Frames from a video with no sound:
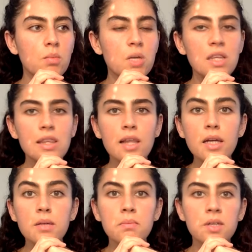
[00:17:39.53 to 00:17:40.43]

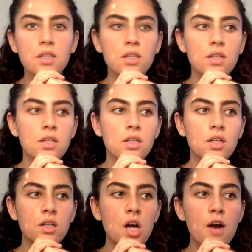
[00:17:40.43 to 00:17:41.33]
enlightenment.
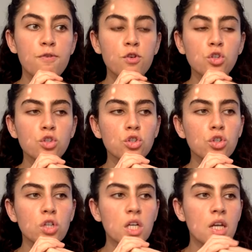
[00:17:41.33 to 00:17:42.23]
I feel
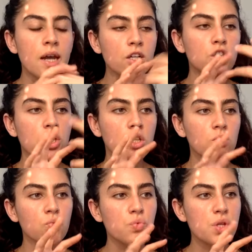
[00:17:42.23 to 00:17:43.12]
your connection
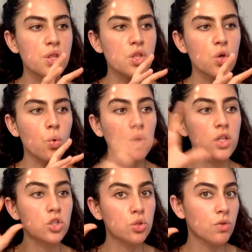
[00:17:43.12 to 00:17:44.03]
with your
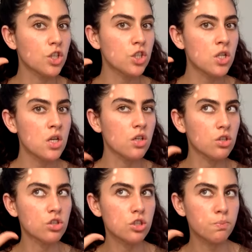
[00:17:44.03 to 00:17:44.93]
intuition and
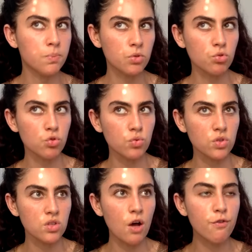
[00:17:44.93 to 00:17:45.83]
your spiritual
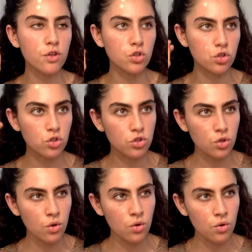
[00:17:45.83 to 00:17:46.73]
self is
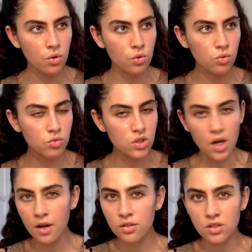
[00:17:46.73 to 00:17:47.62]
so
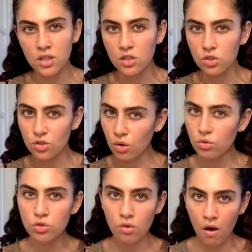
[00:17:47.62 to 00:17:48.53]
dialed in and so
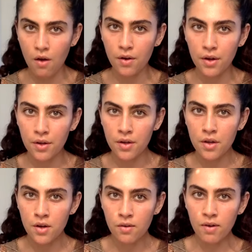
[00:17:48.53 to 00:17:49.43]
strong,
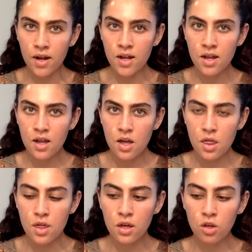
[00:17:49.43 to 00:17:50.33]
right?
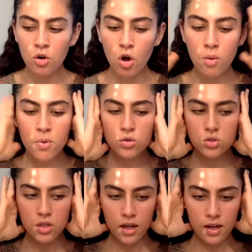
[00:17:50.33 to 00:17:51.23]
That you're
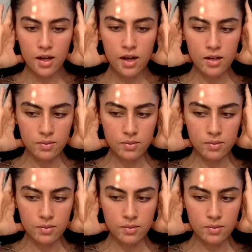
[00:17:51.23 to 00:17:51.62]
almost like